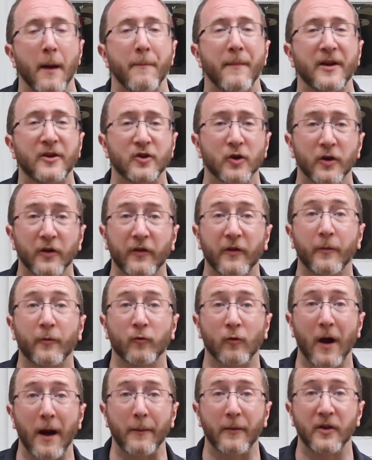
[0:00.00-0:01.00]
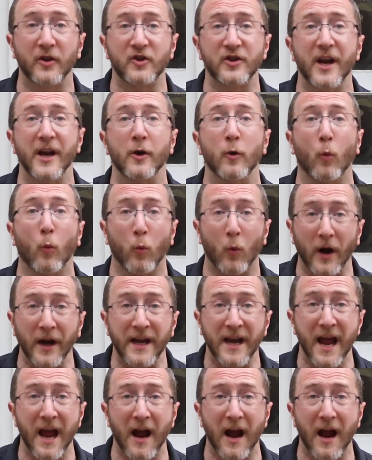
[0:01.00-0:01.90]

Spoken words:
make sure to subscribe to the channel right